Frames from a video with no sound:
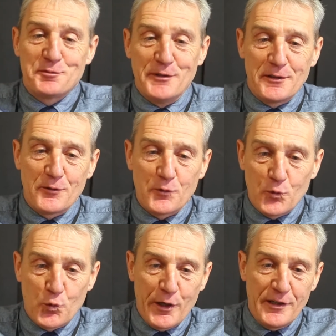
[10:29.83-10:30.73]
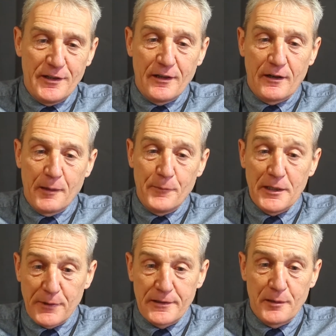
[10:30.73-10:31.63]
But when I
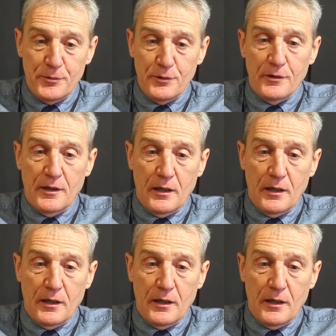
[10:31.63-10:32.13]
made my debut,